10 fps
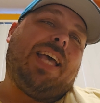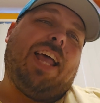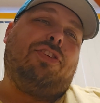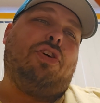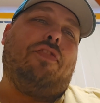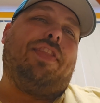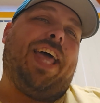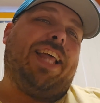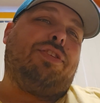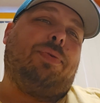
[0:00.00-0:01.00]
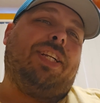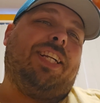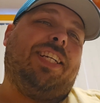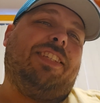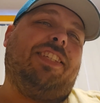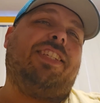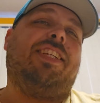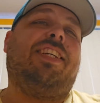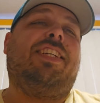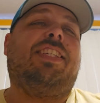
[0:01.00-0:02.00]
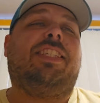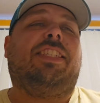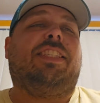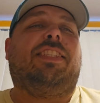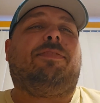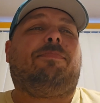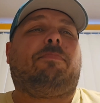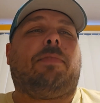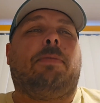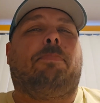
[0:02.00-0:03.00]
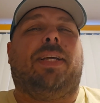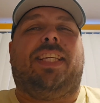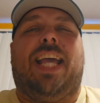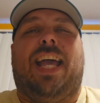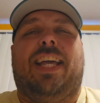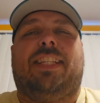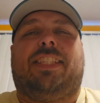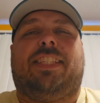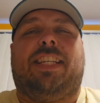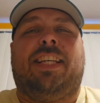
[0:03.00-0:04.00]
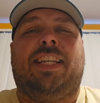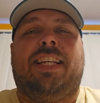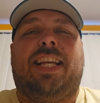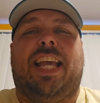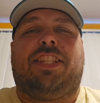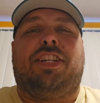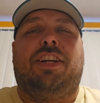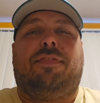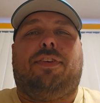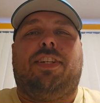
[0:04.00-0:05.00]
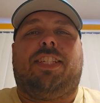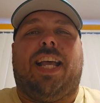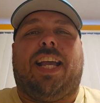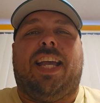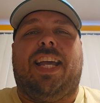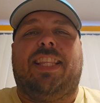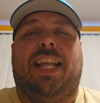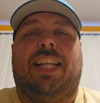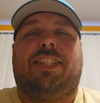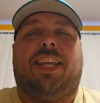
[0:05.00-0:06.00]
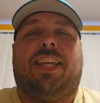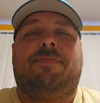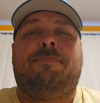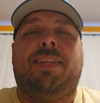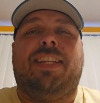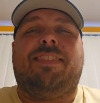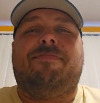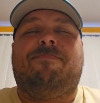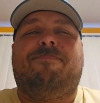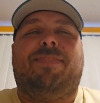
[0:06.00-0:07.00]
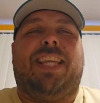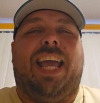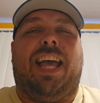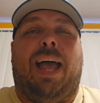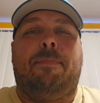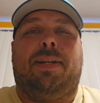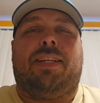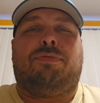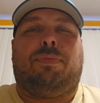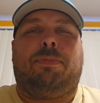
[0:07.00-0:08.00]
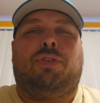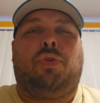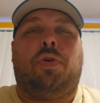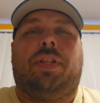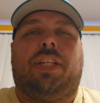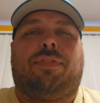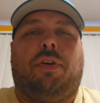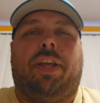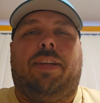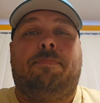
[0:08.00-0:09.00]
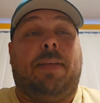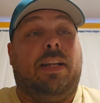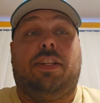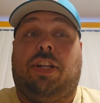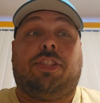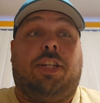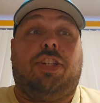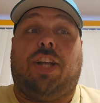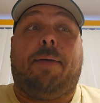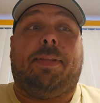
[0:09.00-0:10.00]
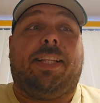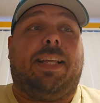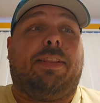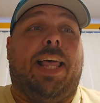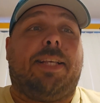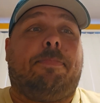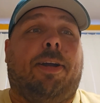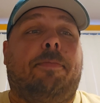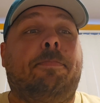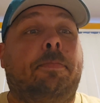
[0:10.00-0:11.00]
I don't know if that's what it is. But yeah, it's good for a second, and then it's like, yeah, I'm gonna ruin this for you. And it does a good job at the last part.